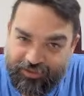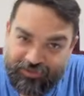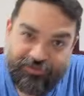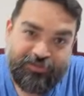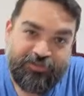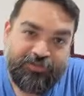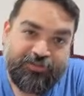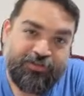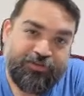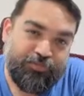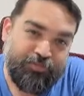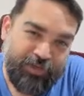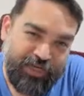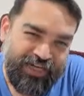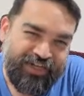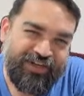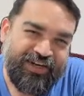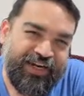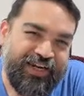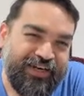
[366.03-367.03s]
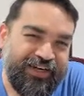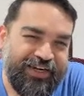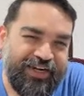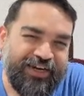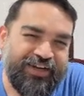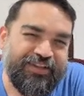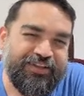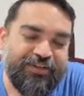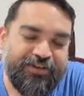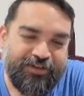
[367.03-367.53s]
the pre-trained data
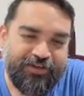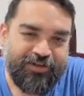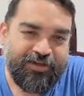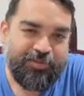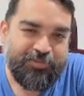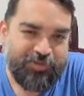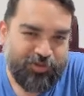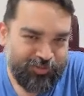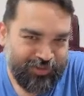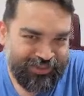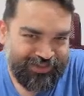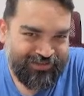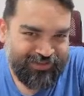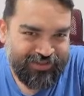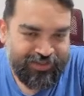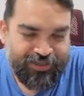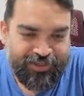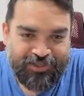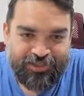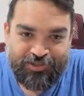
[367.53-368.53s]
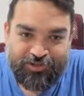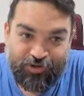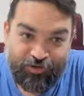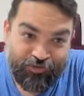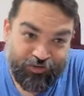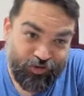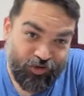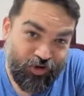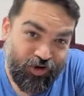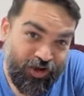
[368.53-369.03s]
that it comes with. So if you
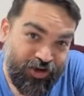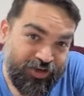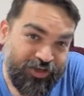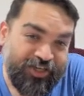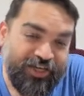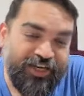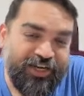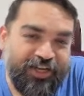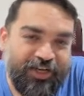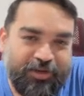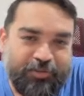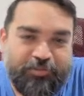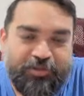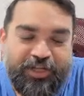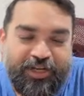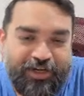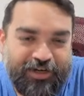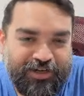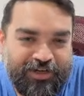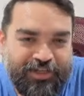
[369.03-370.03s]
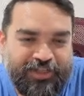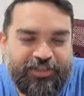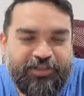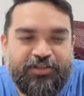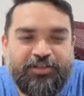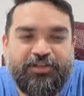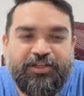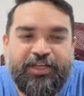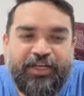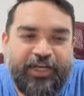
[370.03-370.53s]
call an LLM directly,
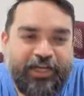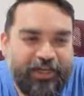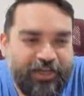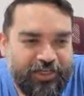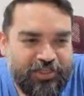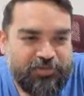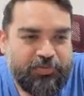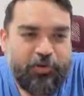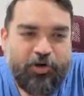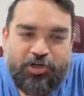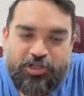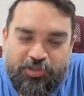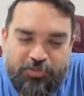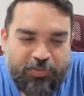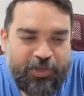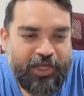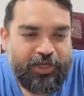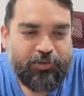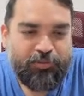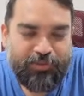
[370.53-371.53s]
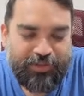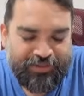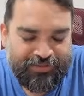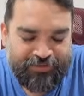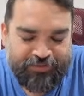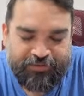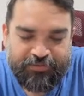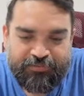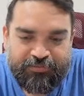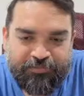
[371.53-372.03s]
it responds back with
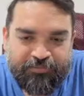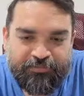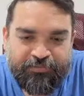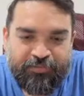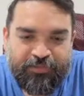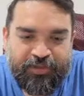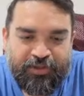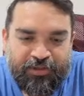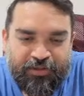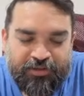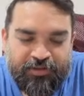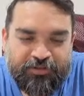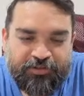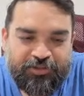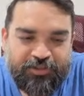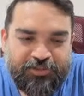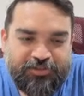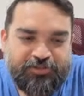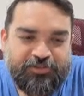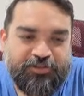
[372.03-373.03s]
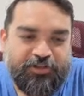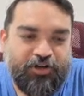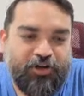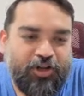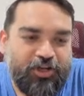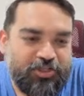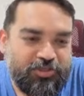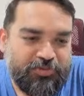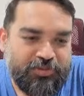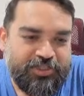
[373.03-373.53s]
just the knowledge
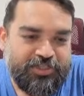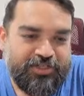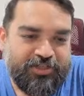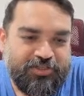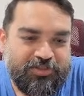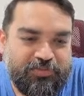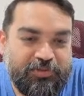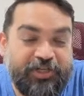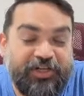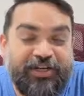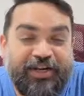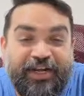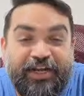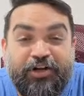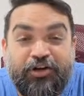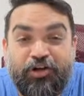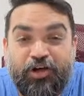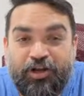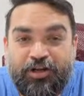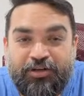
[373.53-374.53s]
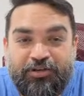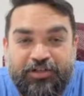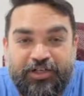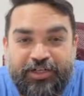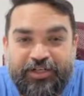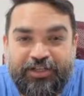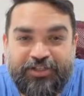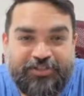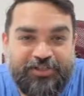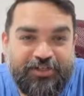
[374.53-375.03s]
base it has been trained on. It
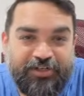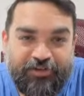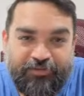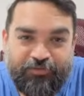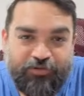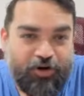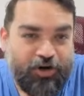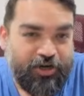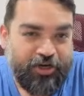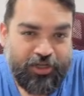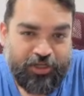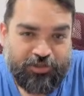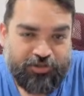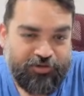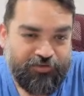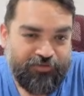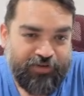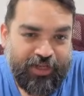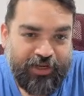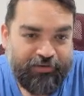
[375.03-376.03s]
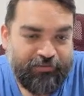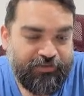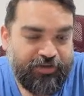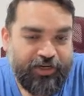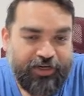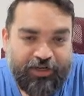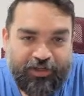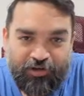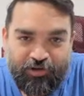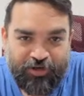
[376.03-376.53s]
doesn't have context of live data
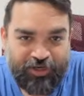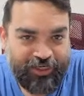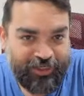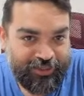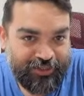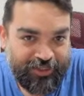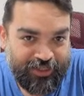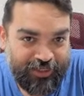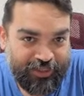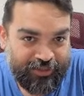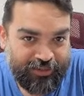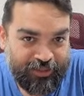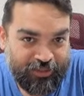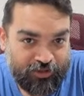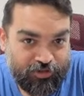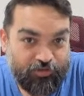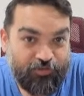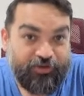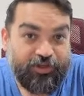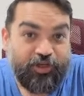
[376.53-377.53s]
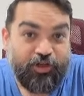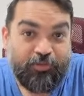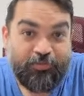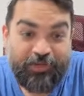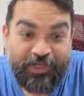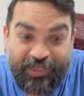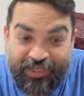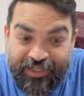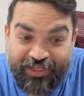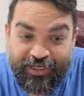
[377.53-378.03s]
or anything like that. So when you're building
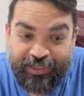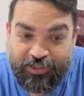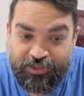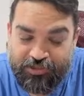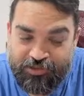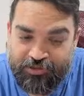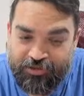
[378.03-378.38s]
an agent,